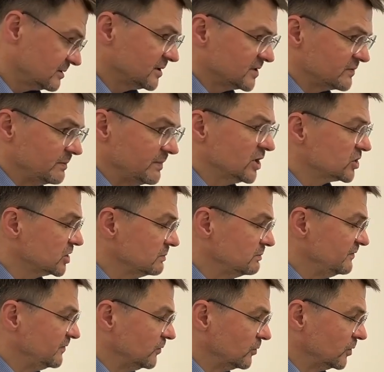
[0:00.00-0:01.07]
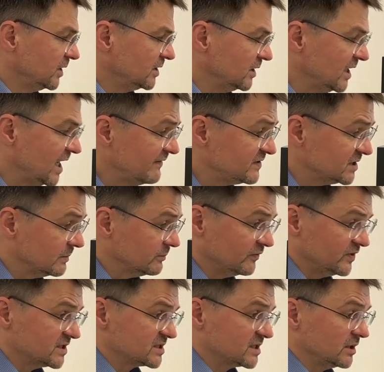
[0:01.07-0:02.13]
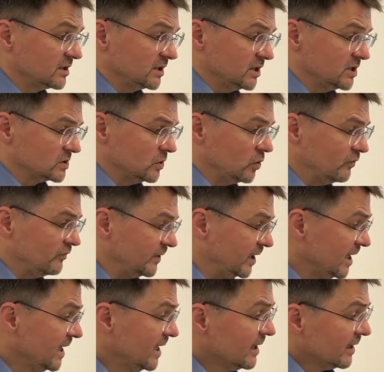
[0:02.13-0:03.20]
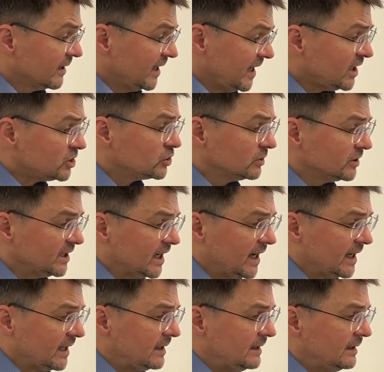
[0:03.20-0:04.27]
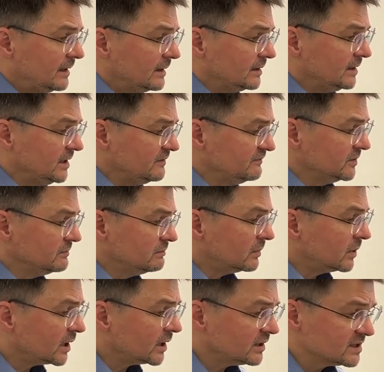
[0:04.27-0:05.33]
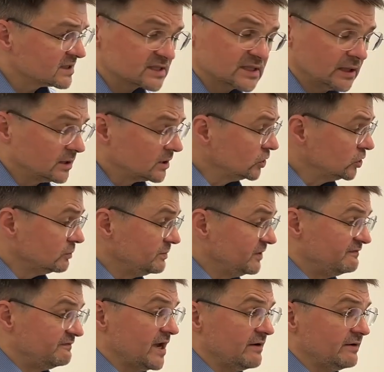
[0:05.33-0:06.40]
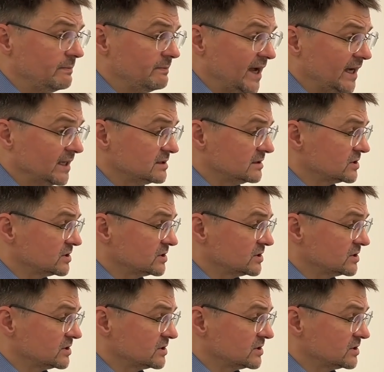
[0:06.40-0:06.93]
we mentioned before, the lifetime of the standard is over. Actually, I can even mark the standard to be very bad,